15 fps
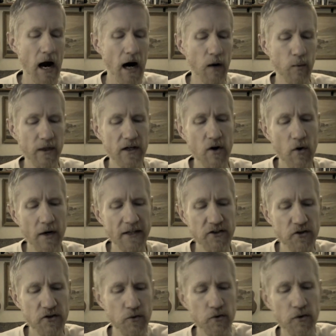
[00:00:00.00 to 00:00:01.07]
Are we going
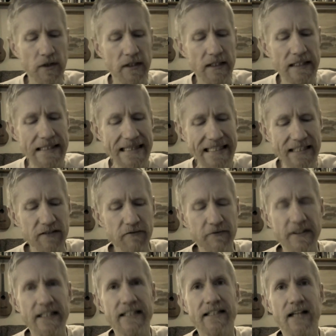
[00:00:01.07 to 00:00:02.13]
to
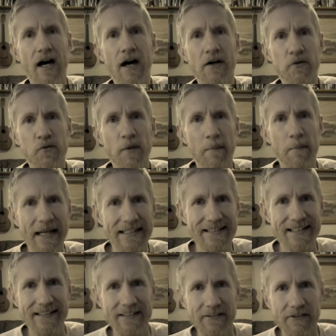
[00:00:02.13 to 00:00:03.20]
live in
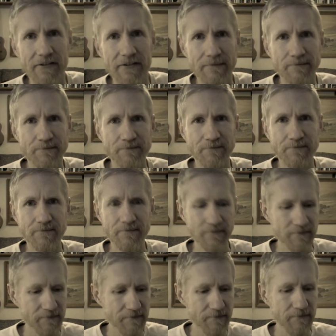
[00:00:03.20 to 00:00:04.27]
unrepentance
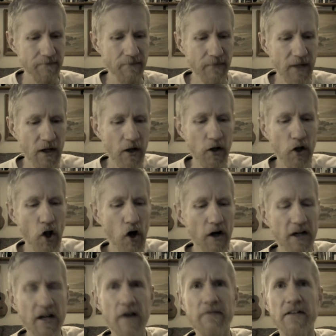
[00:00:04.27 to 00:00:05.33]
long
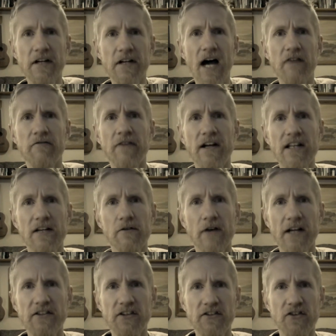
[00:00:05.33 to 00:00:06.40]
enough that God finally
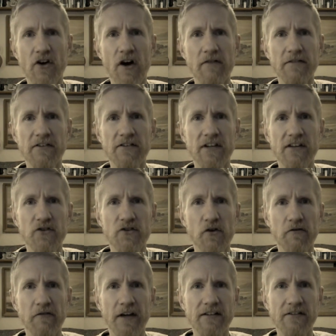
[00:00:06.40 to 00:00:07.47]
writes us off and says, your
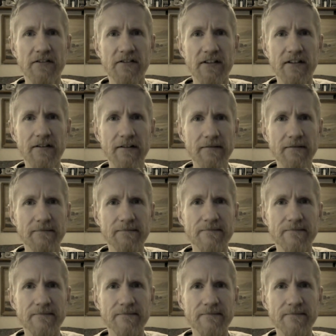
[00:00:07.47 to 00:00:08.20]
fate is sealed?